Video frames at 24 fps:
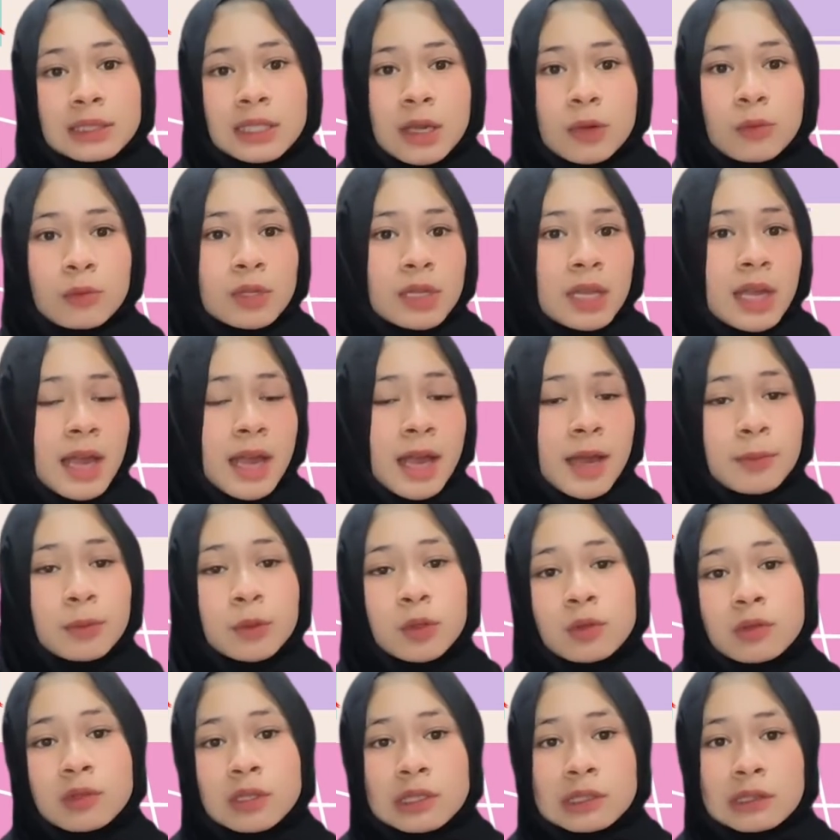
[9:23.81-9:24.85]
That will
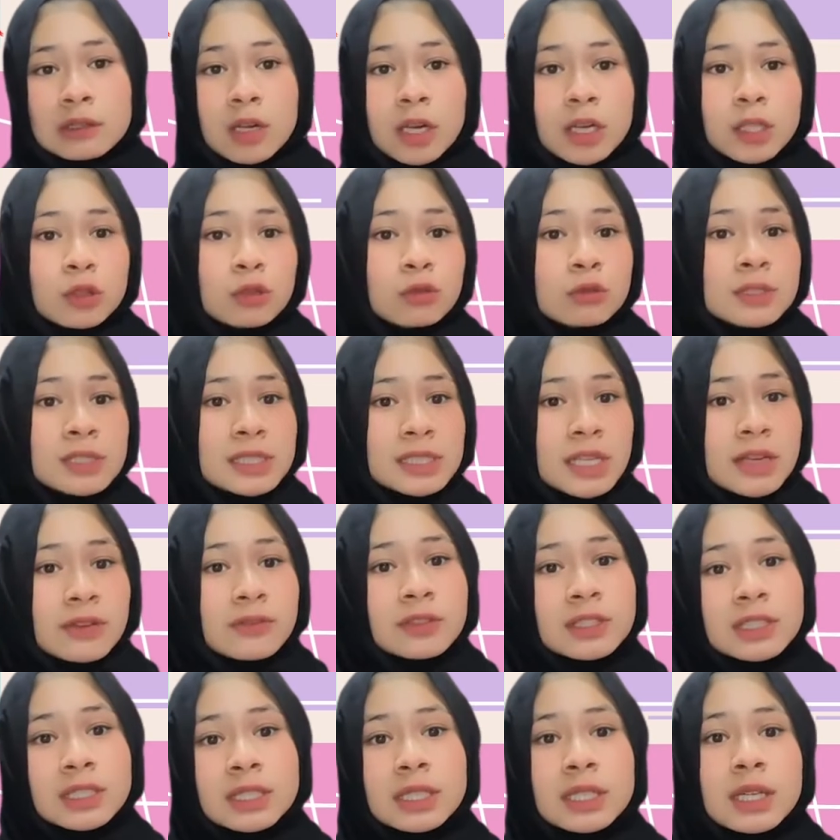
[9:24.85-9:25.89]
help you a lot to
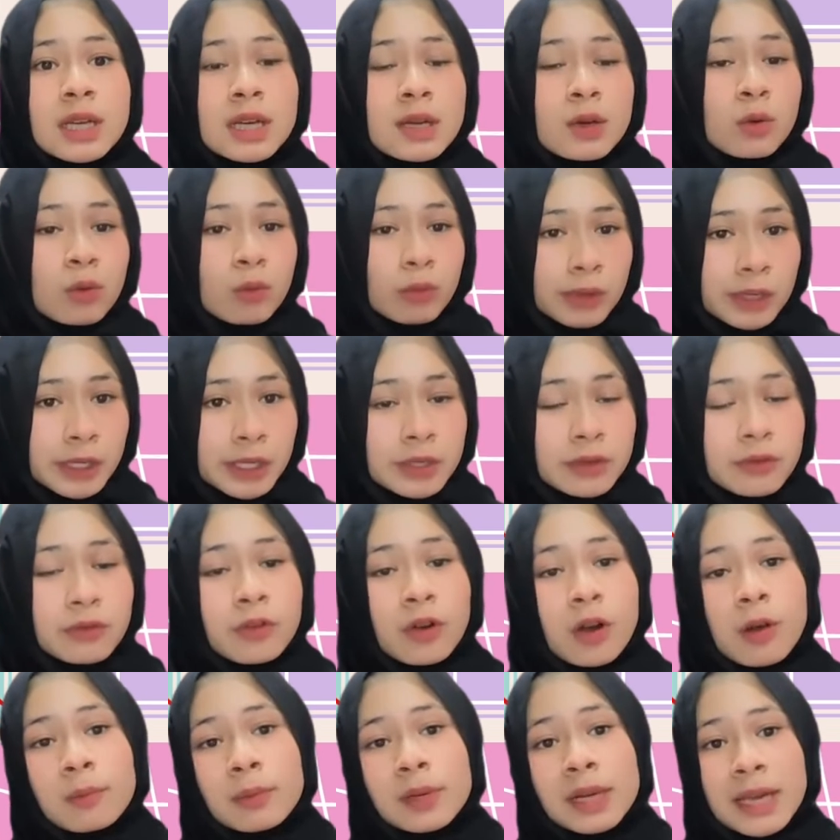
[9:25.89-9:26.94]
save the world
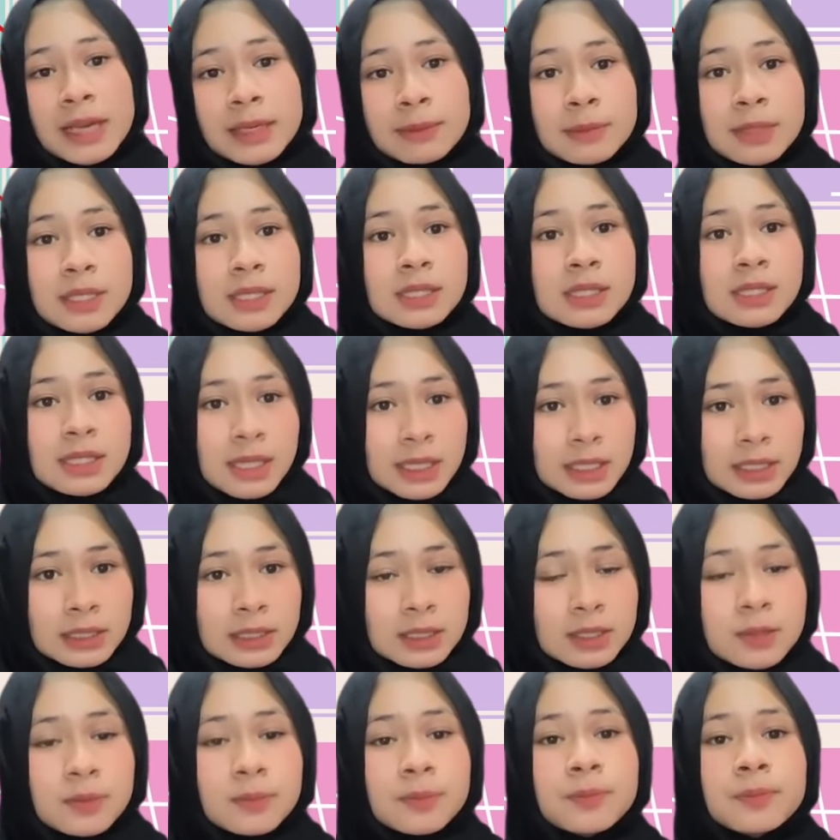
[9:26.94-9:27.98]
from climate
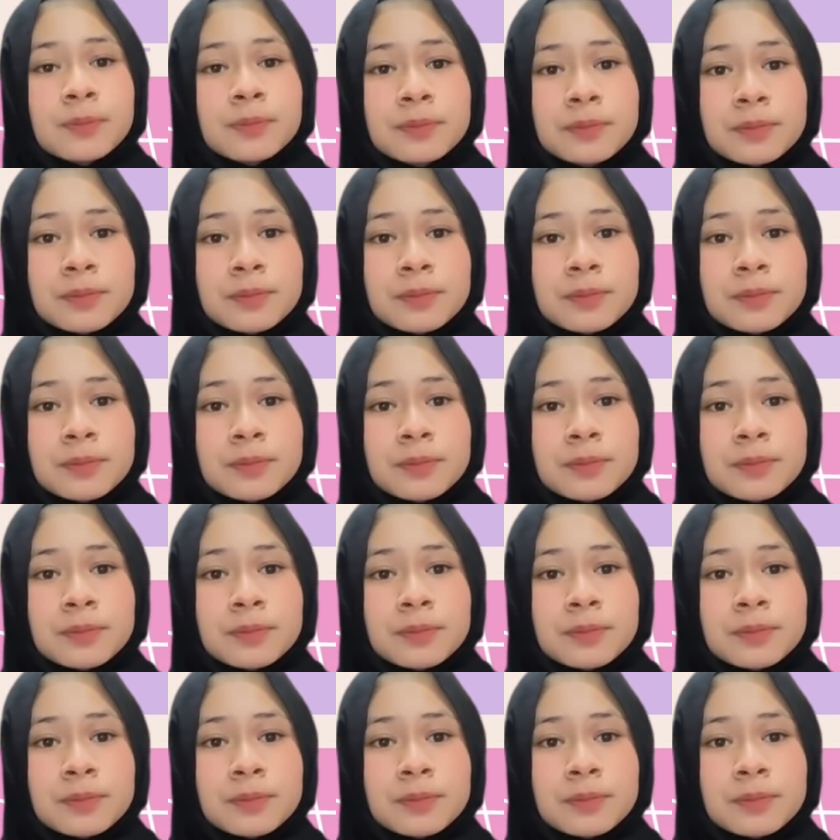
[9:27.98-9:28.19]
change.